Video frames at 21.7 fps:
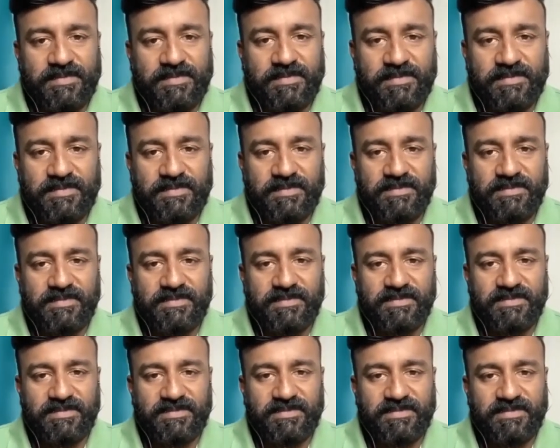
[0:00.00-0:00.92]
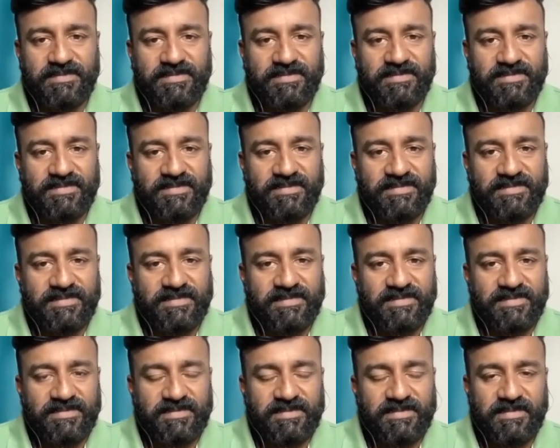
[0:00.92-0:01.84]

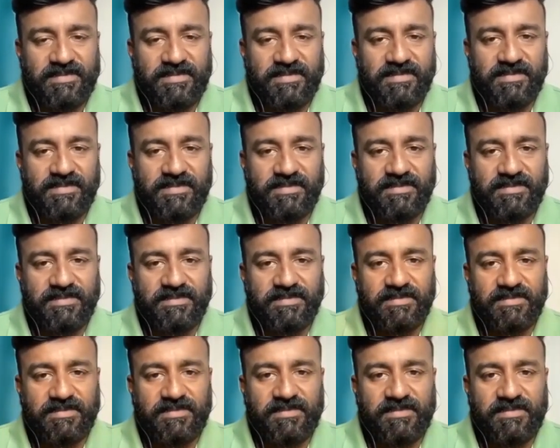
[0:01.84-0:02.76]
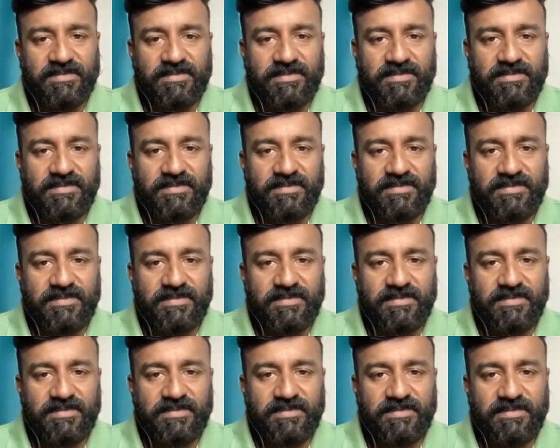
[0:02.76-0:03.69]

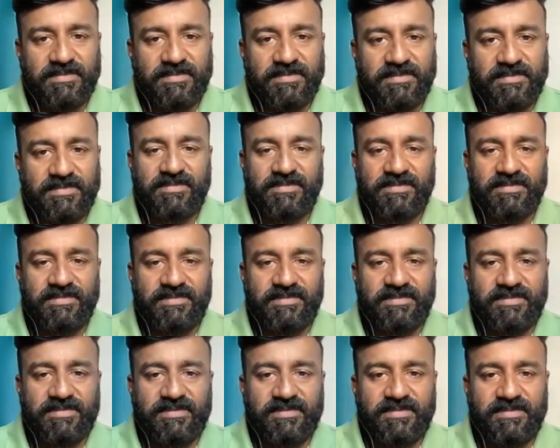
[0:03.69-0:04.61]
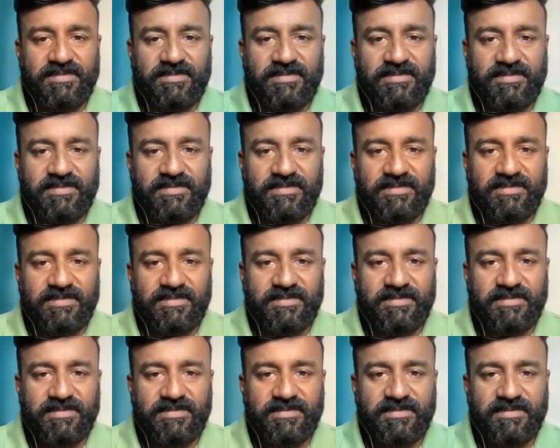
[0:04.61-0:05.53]

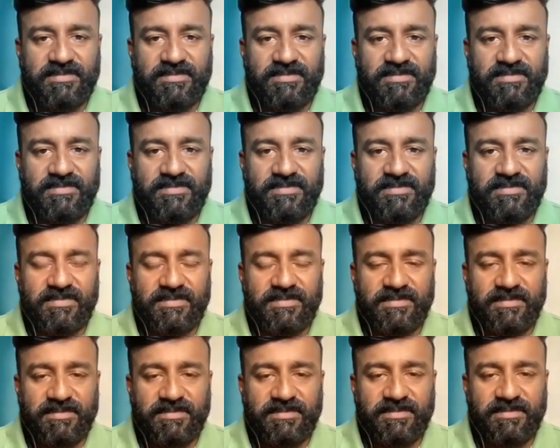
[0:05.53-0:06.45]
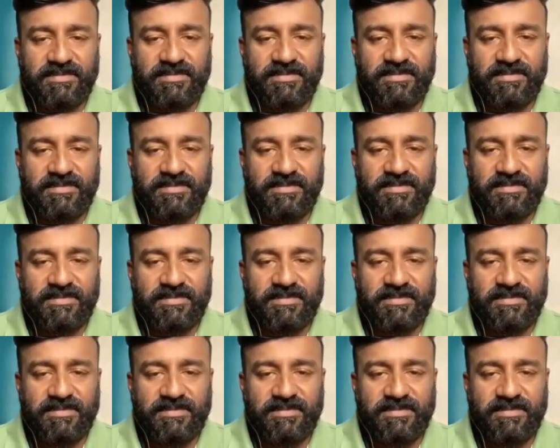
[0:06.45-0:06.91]
[no speech]